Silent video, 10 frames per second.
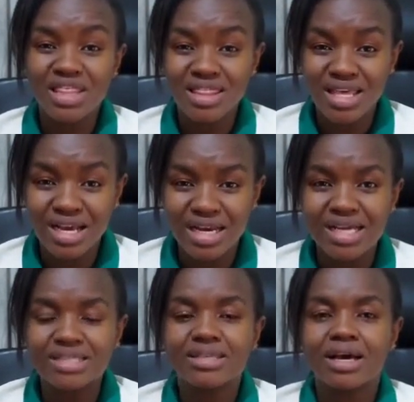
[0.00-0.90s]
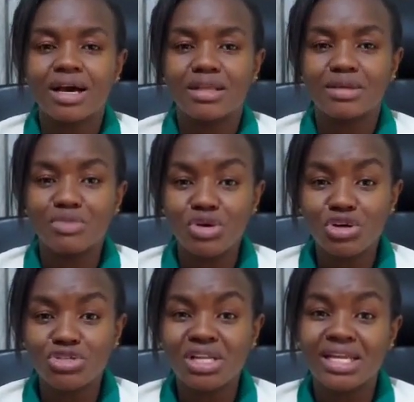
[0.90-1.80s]
thickness, the
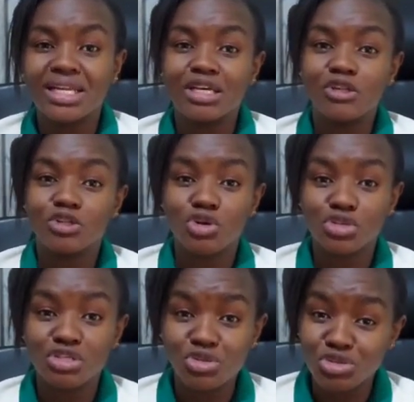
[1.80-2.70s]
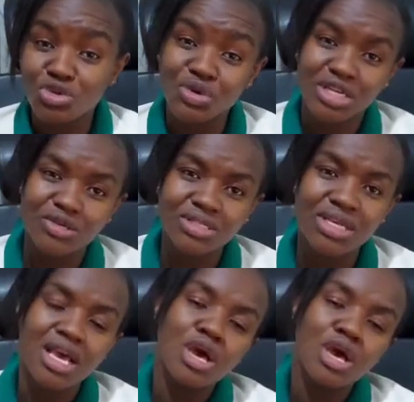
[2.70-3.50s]
mucosal lining is also reduced,